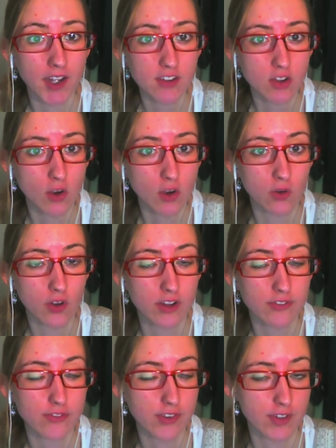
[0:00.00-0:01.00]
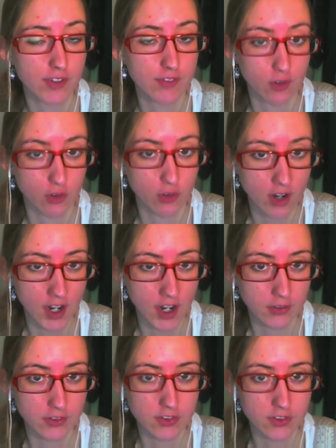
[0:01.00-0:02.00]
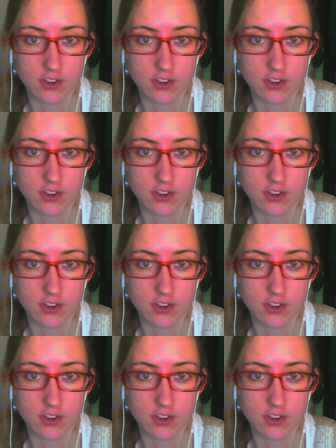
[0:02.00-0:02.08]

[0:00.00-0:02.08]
total of 54 trials,